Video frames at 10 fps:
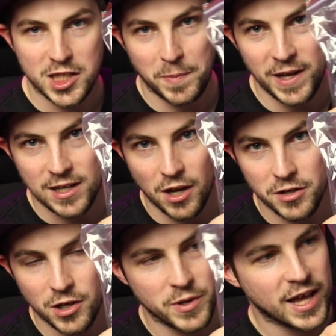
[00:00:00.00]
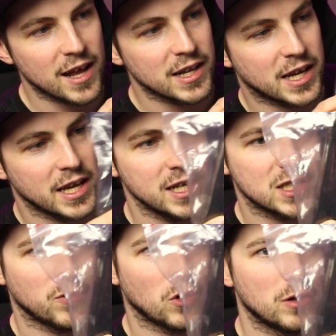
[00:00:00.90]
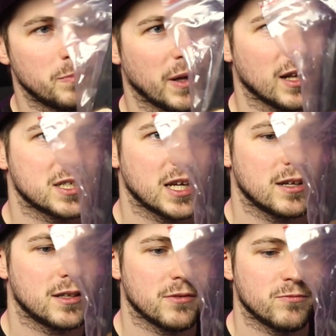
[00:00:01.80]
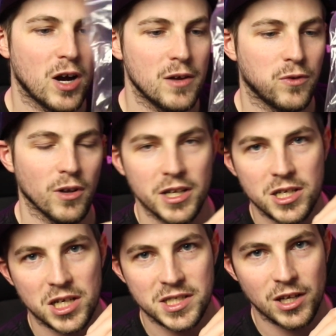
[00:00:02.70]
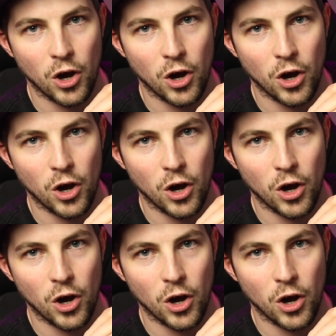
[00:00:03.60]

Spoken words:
a speed loader with Allen keys for building the rifle and adjusting